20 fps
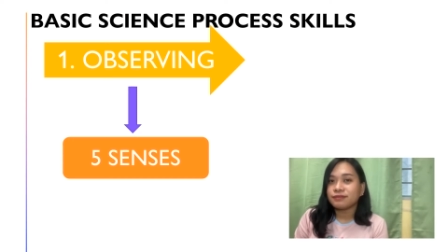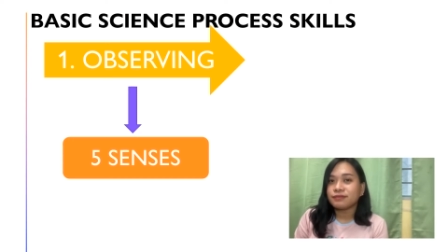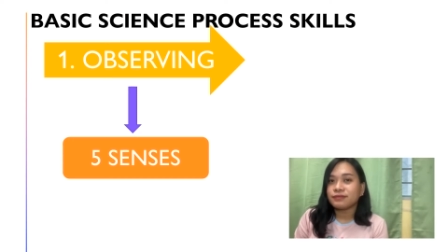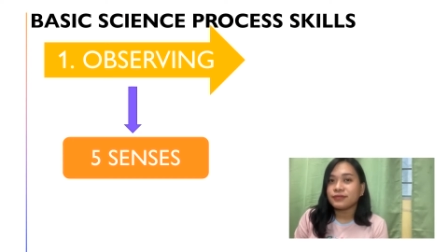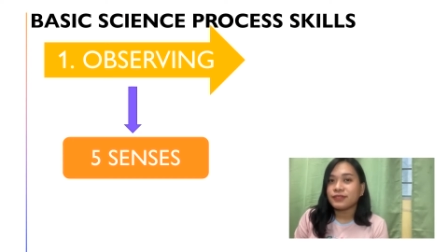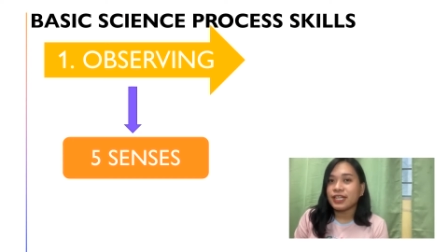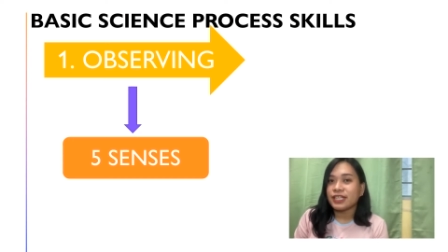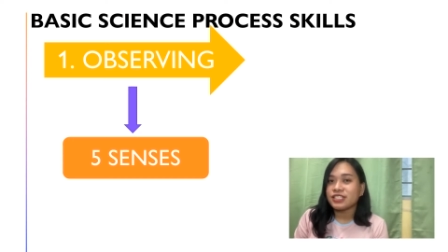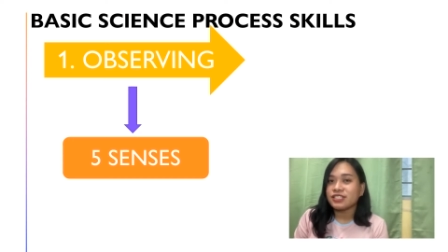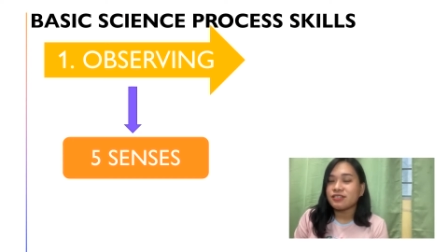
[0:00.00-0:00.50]

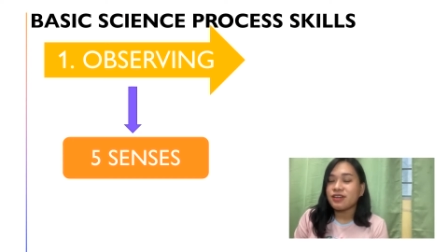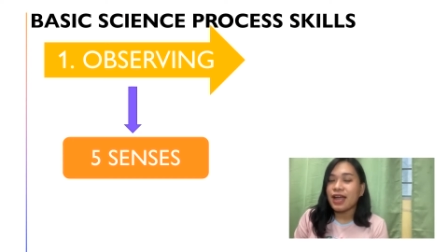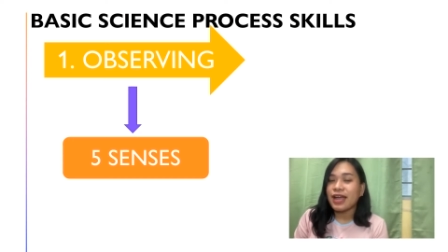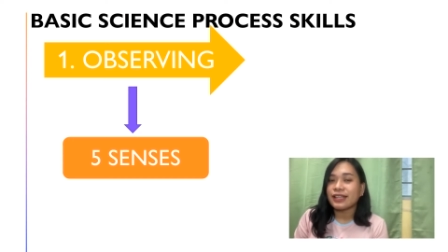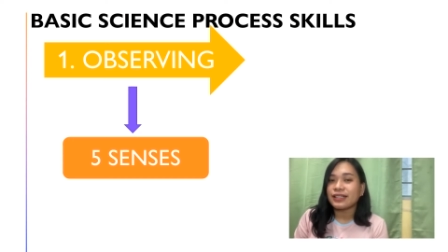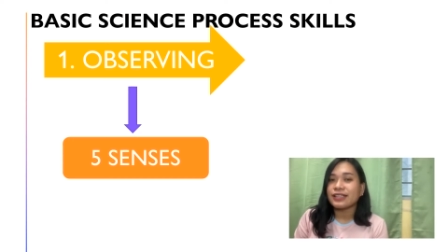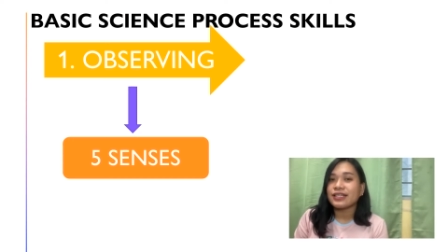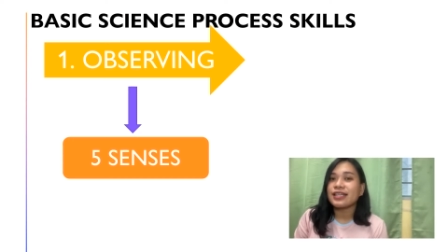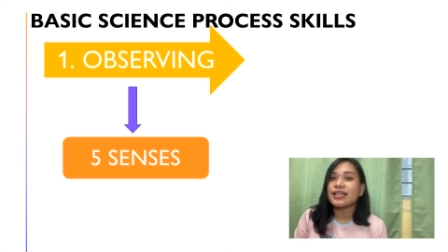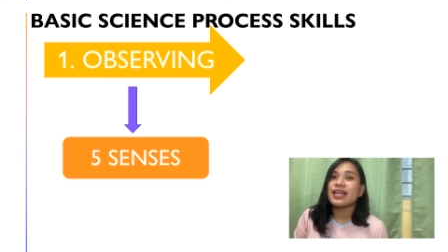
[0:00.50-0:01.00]
It's right.
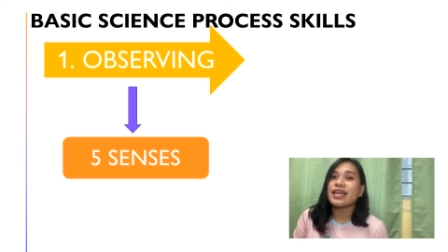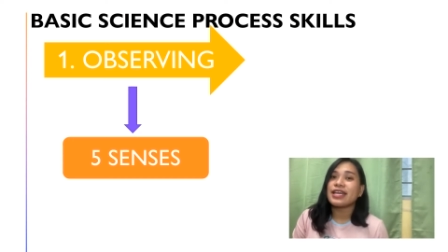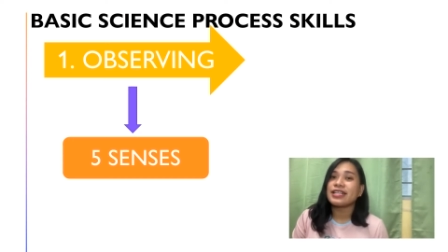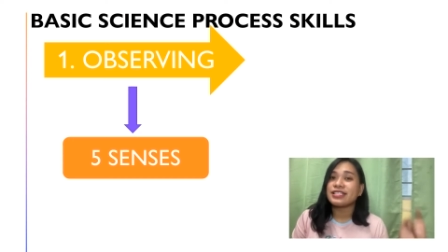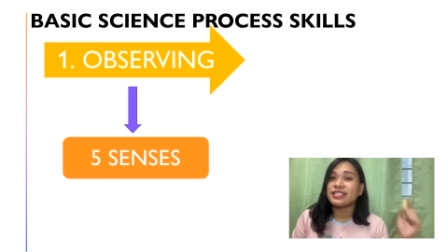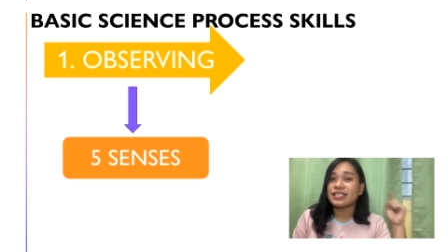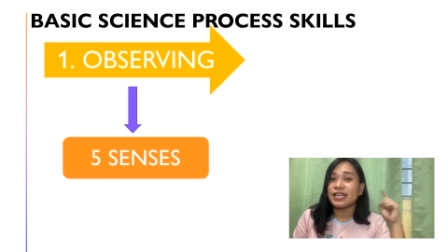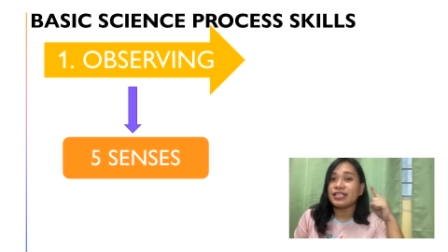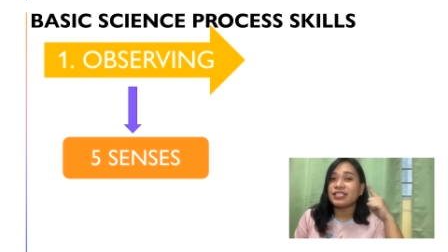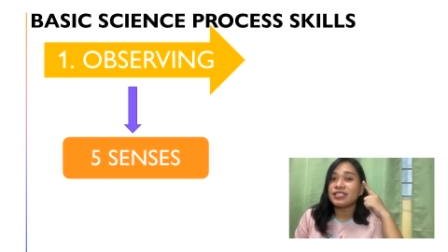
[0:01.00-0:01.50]
It's
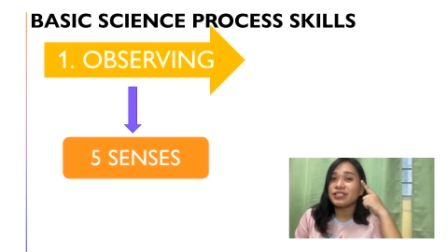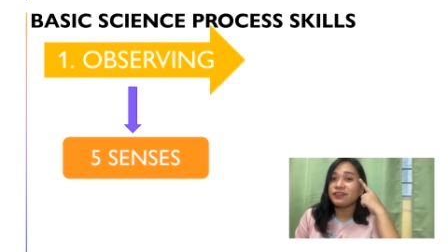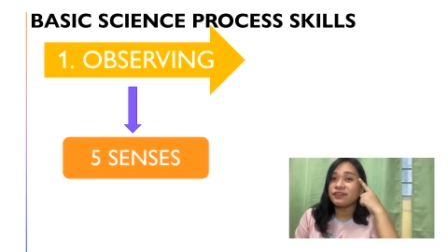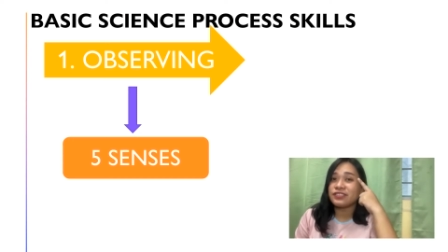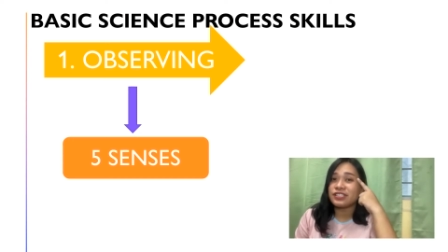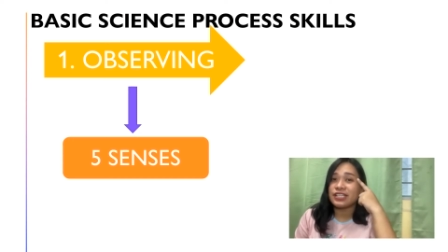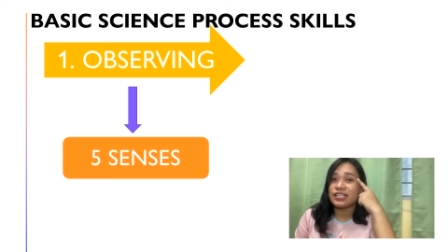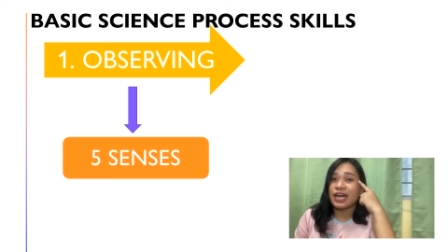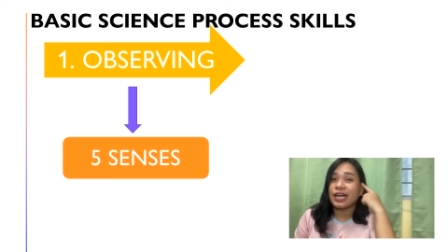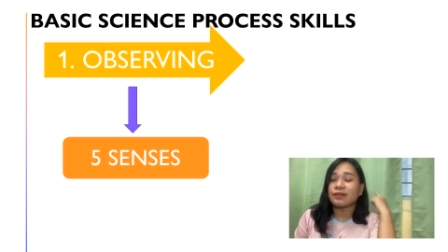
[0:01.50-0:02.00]
sense of
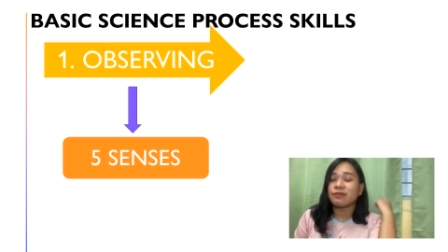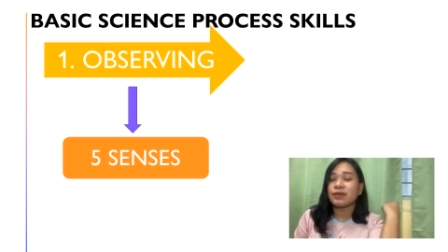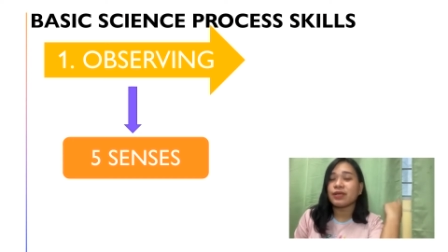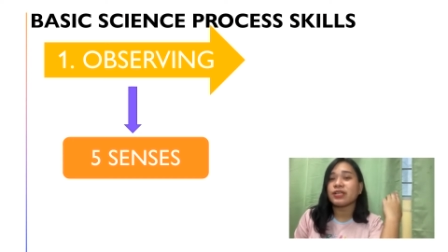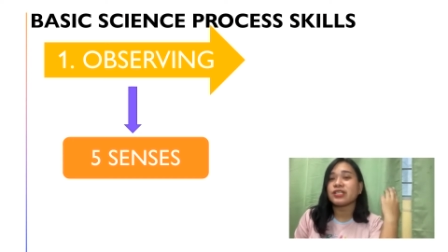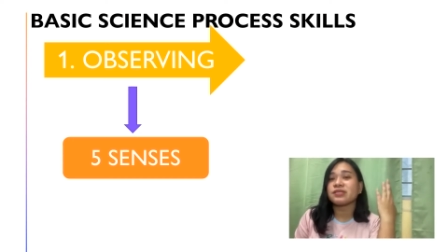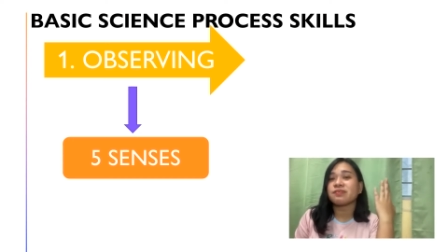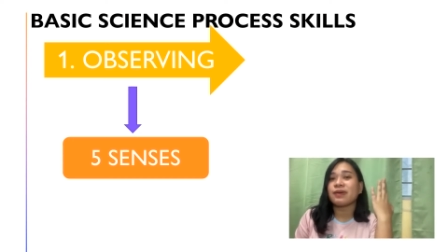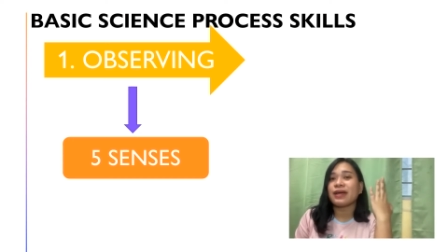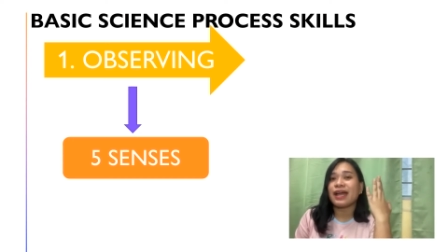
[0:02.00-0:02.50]
sight
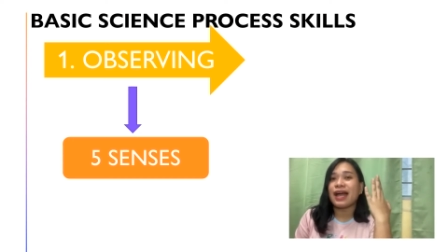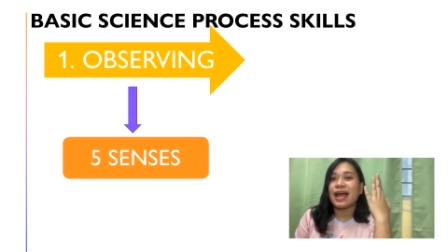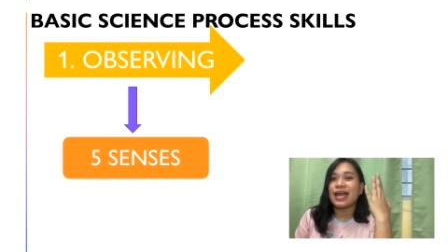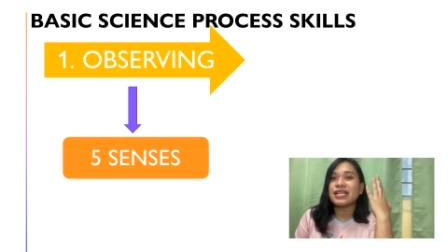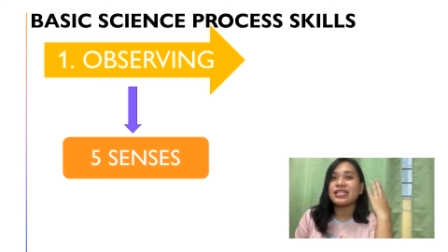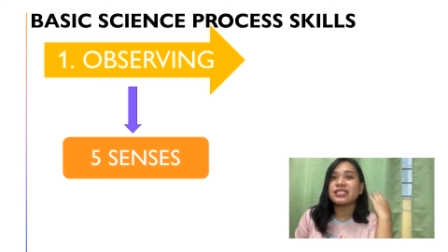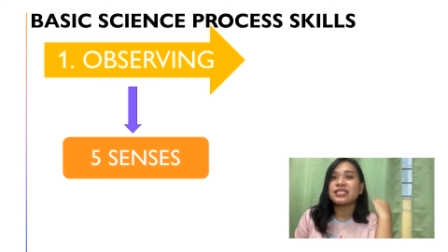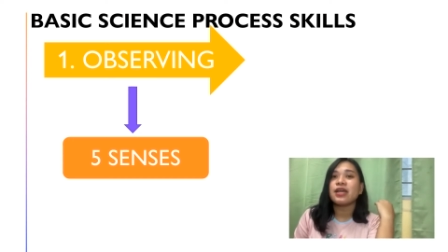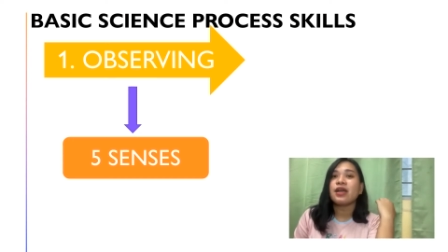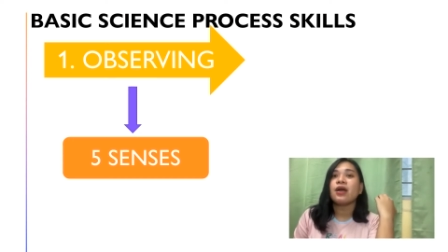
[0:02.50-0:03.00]
because my
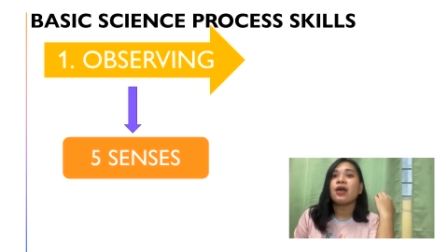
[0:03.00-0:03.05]
eyes